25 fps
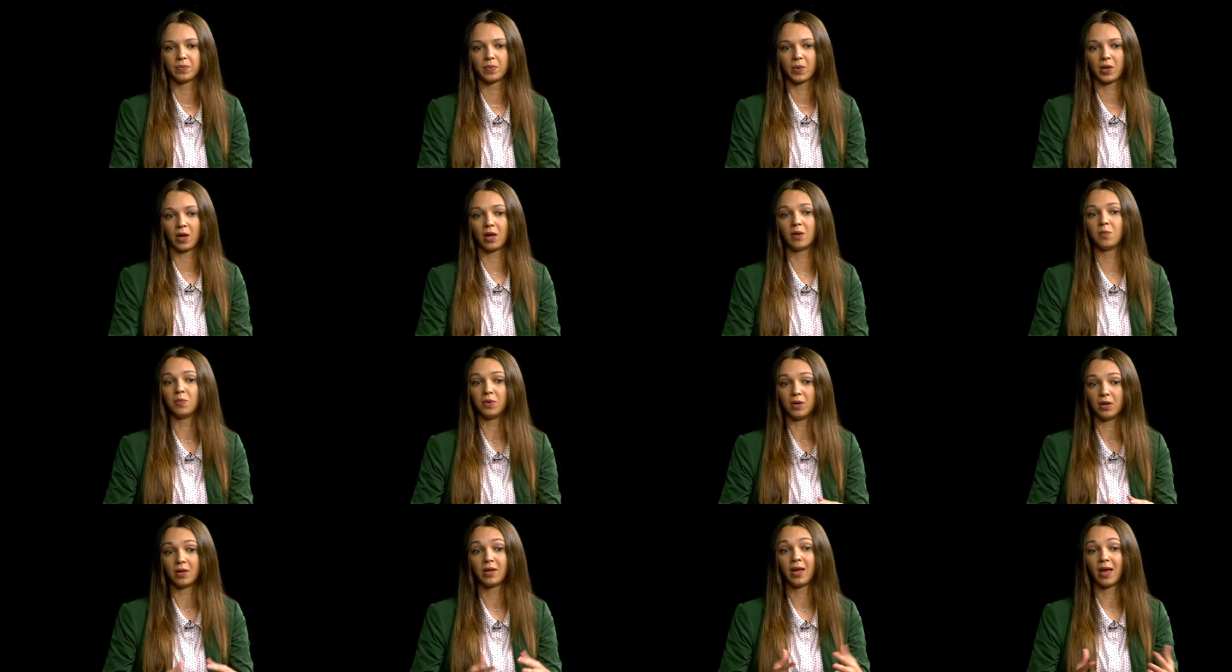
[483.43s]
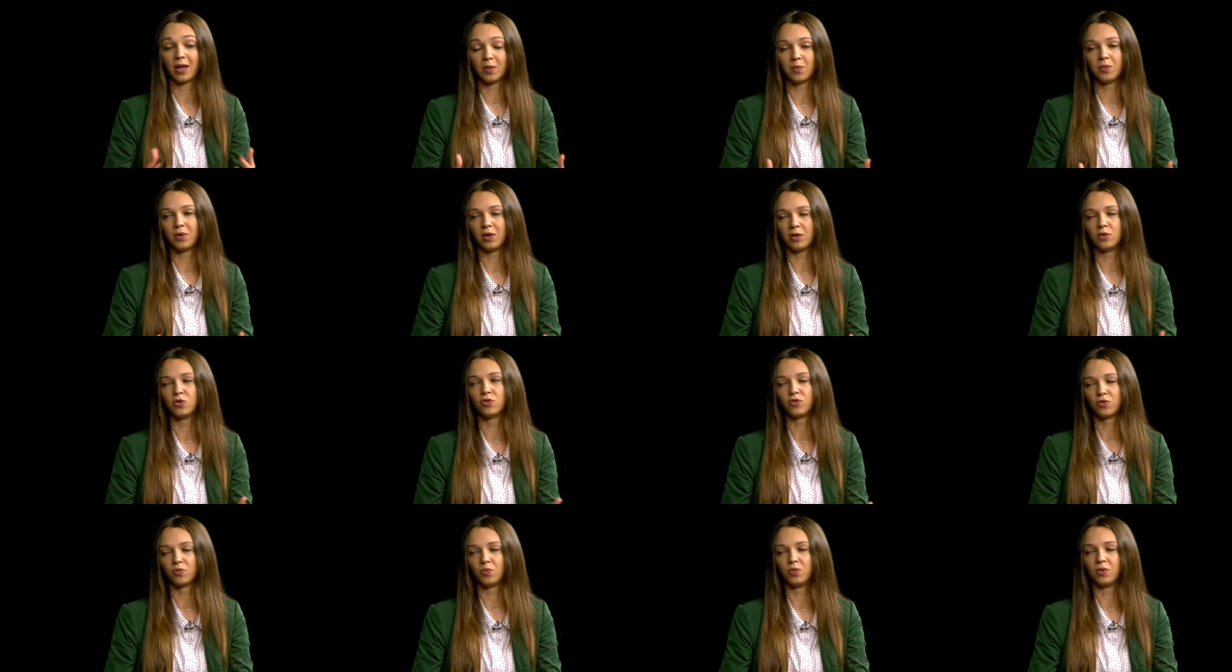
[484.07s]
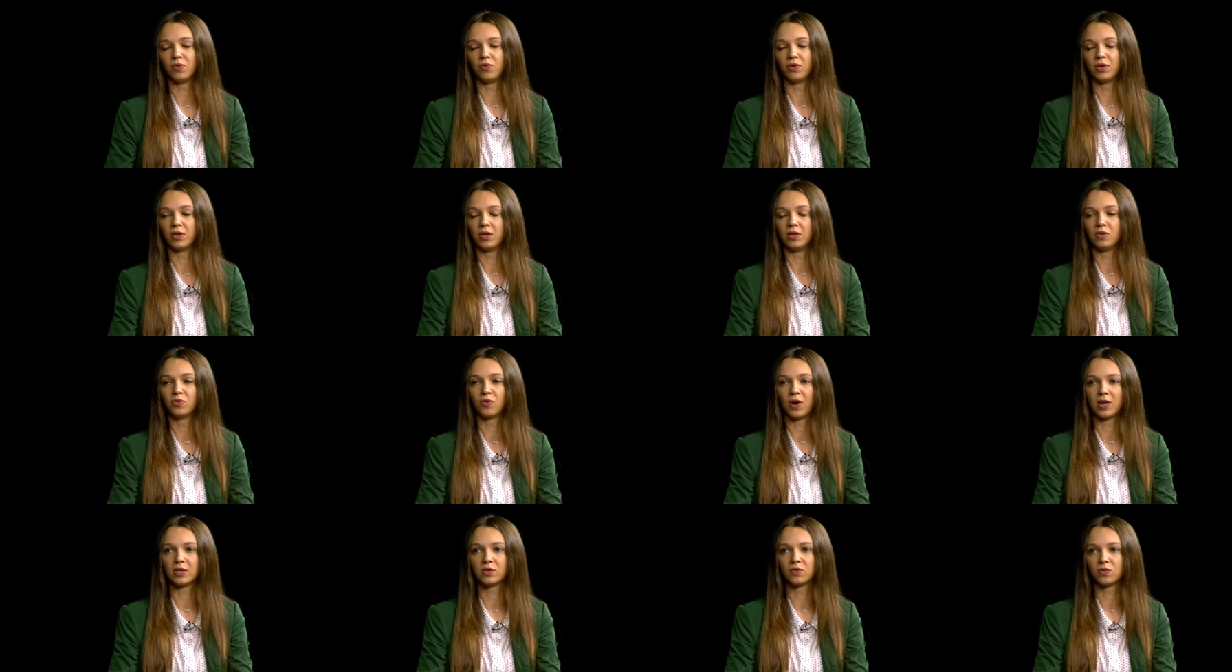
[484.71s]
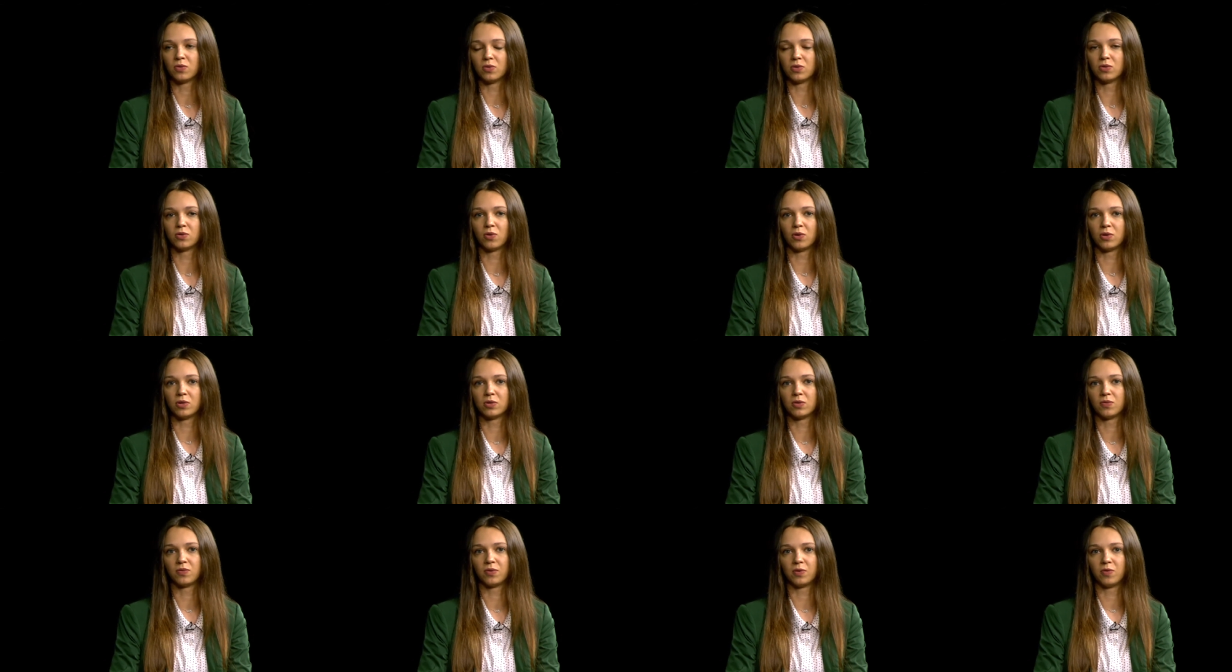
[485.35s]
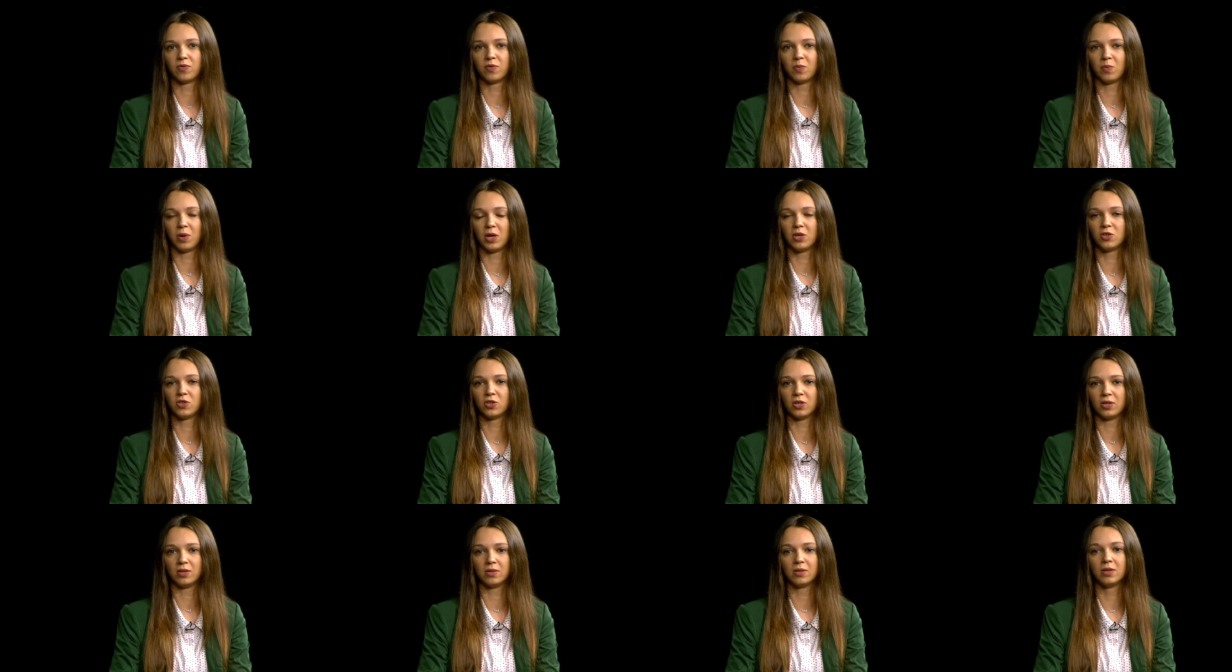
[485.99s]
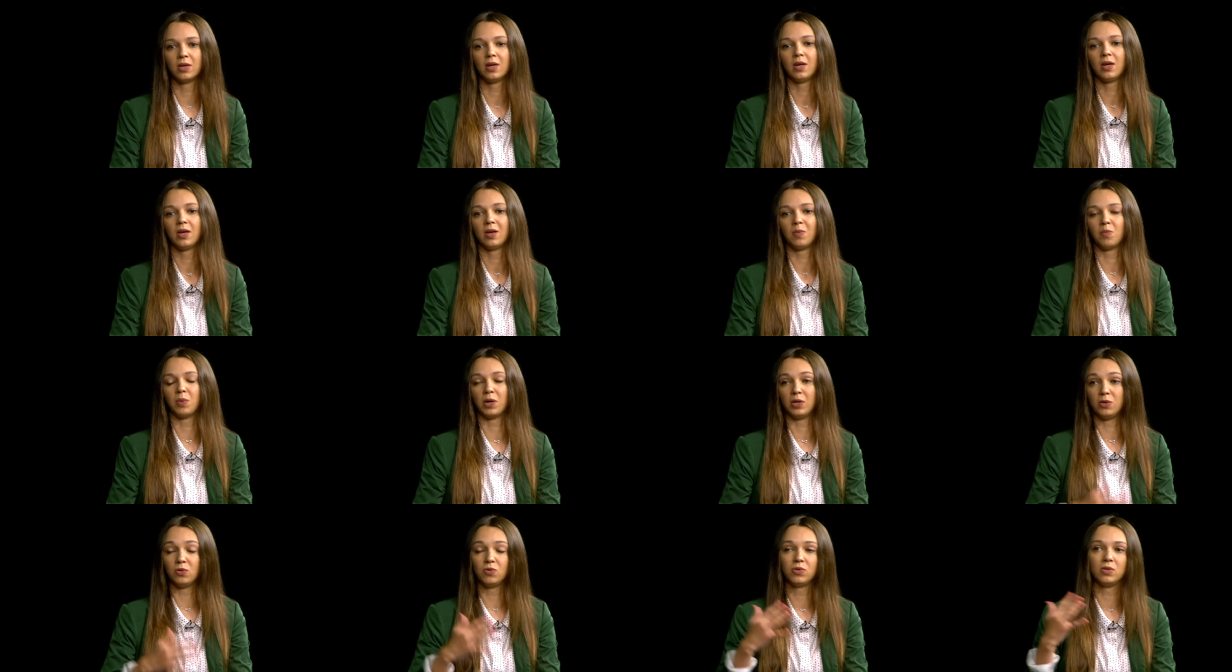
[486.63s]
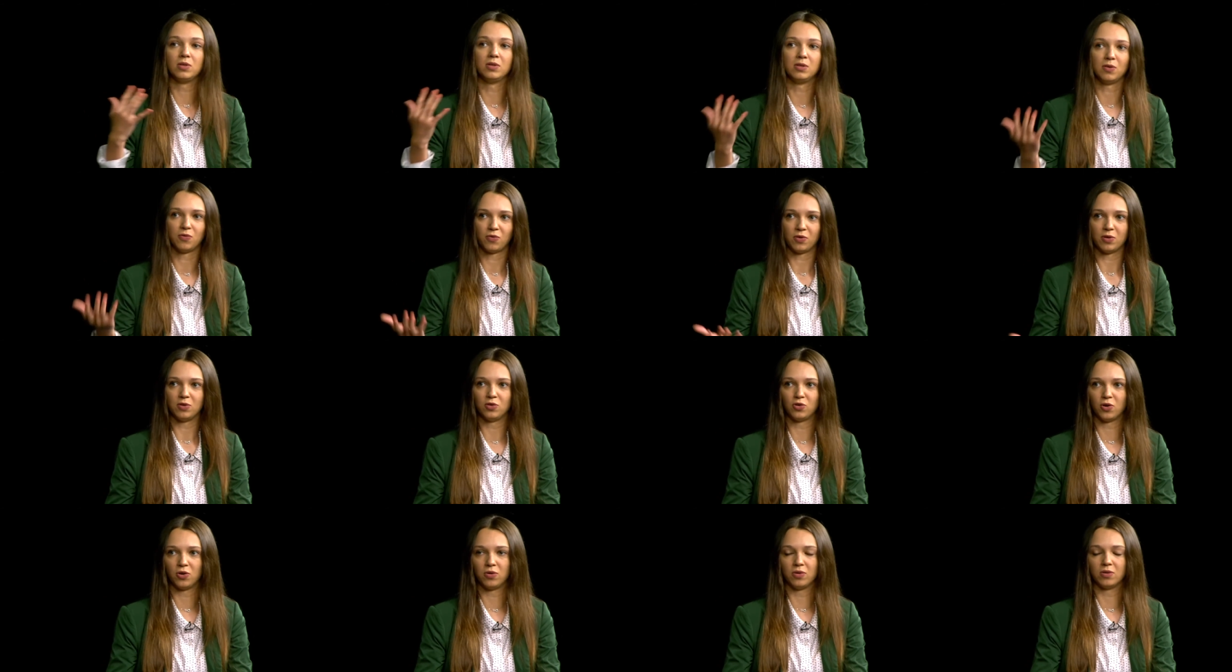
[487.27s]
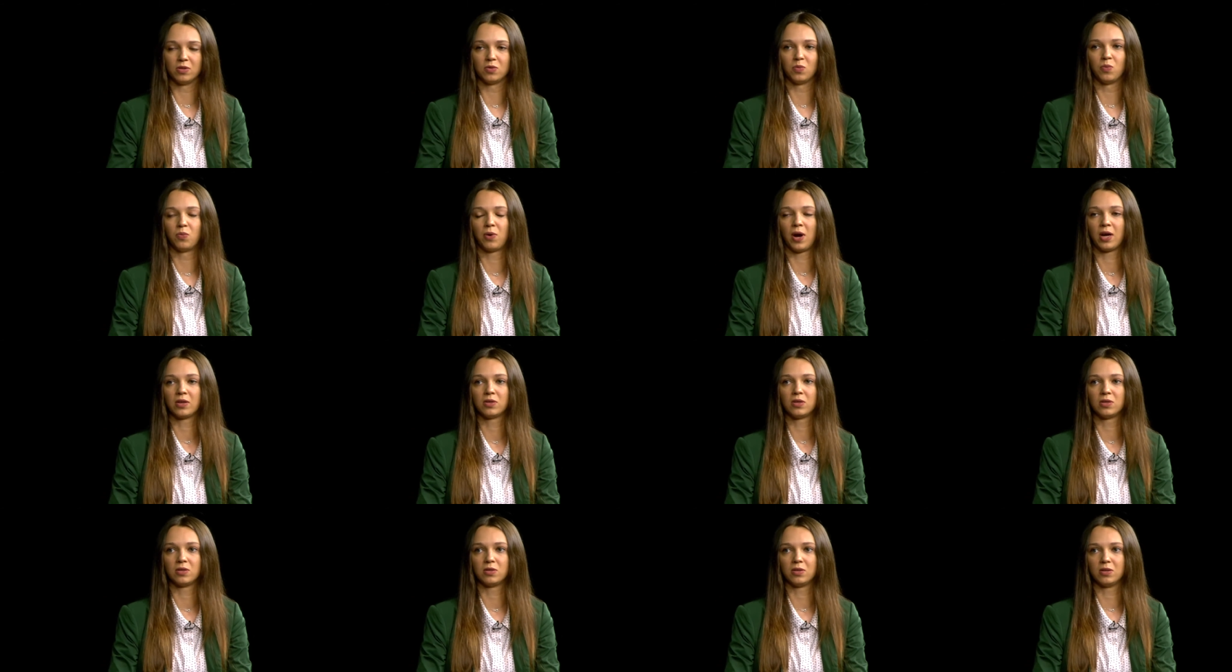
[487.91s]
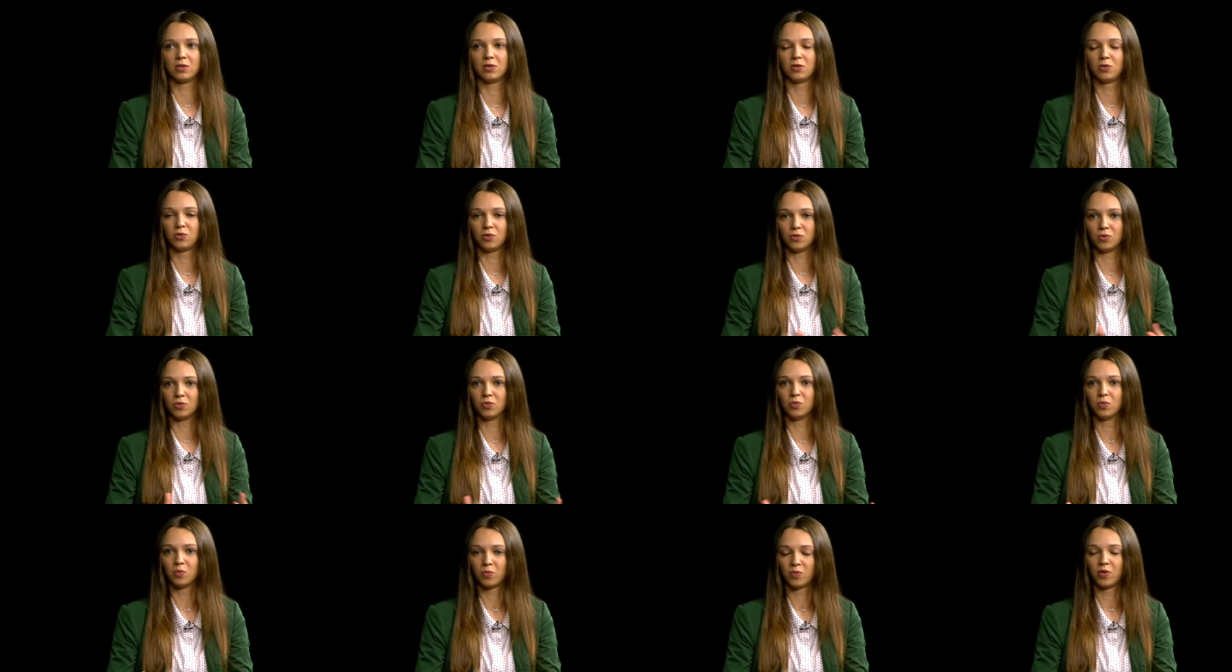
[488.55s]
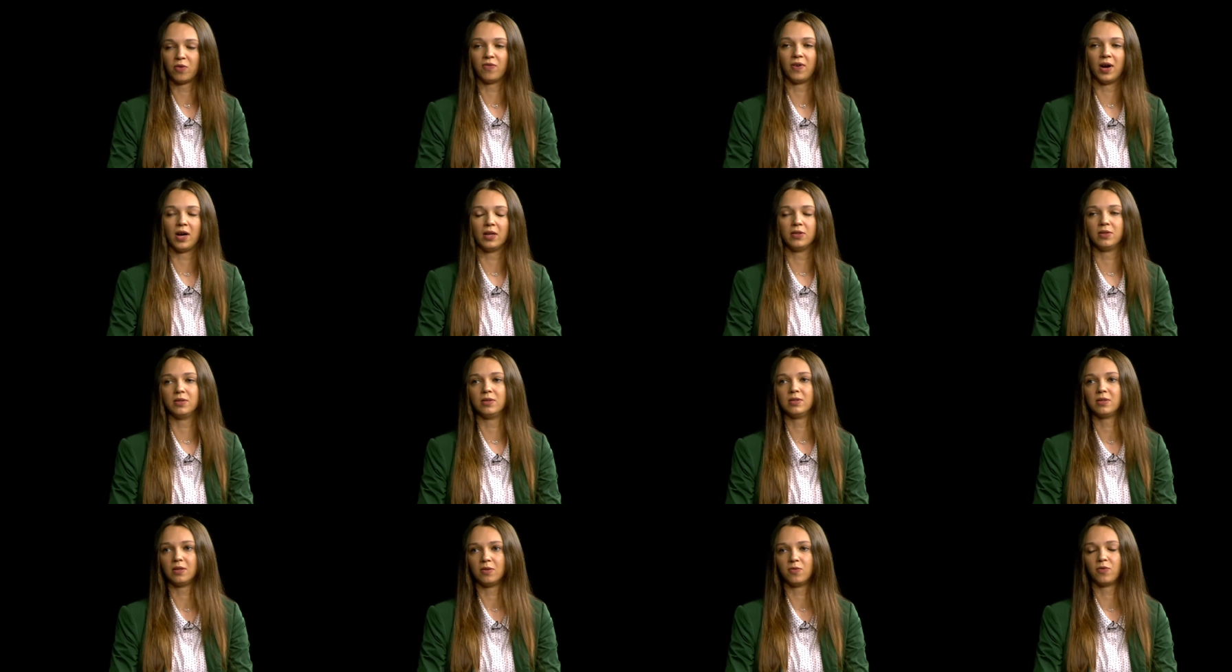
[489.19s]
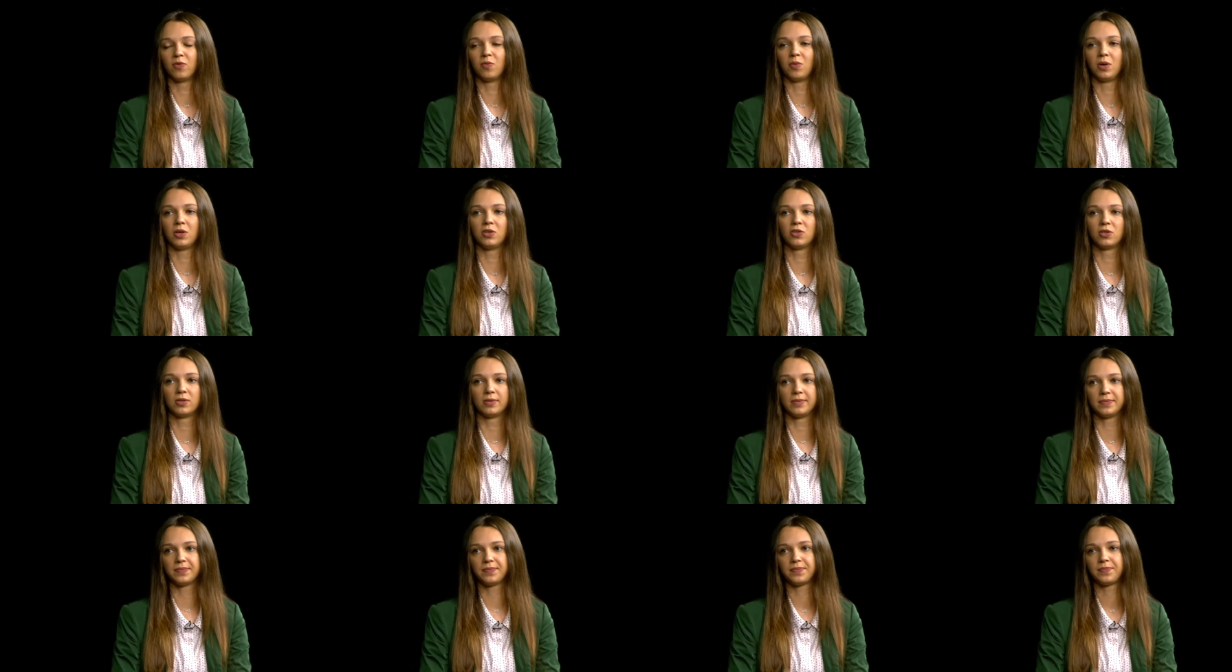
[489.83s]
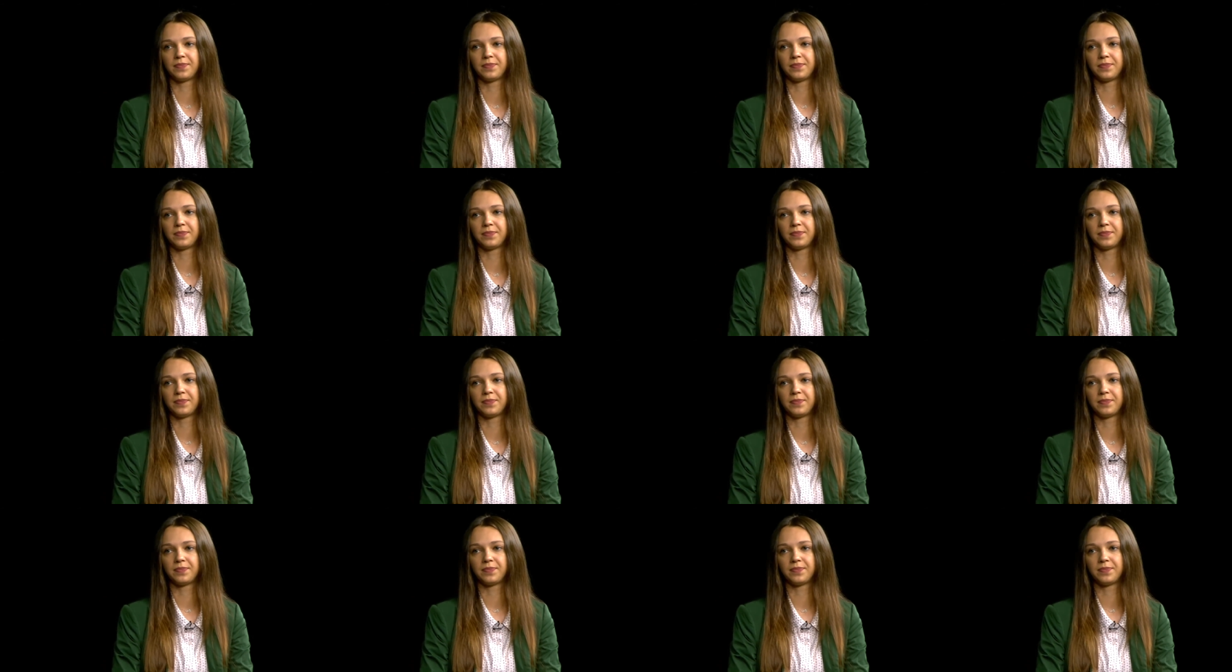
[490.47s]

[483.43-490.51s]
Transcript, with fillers: can be can be and should be really a trustful source of information by using different journalism practices to provide this information.